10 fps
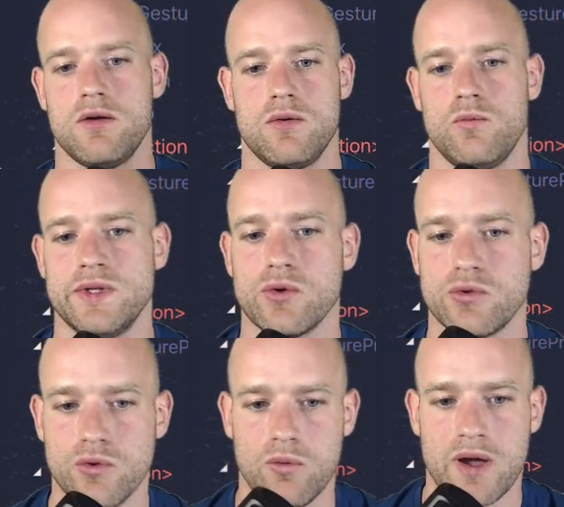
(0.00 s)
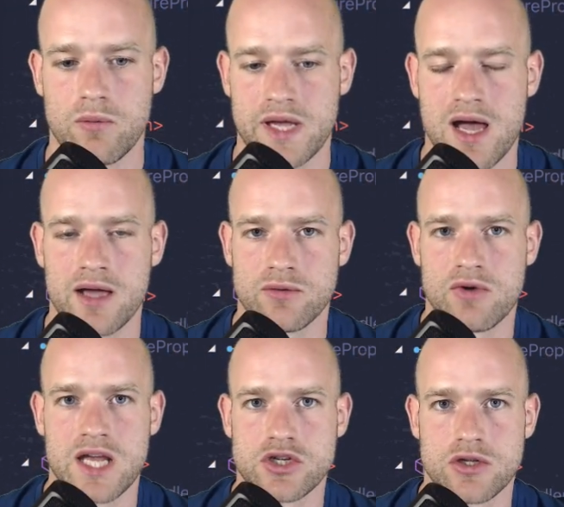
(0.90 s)
we don't know where we are in
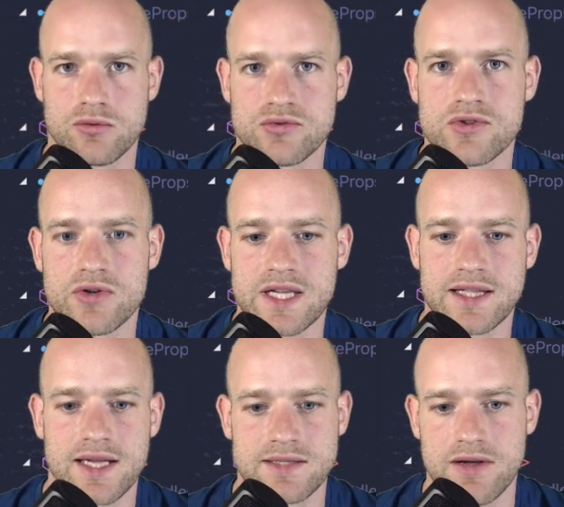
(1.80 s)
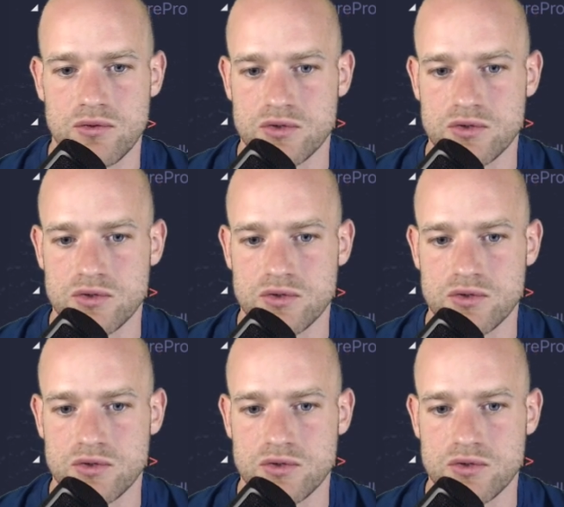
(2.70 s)
relation to the index value,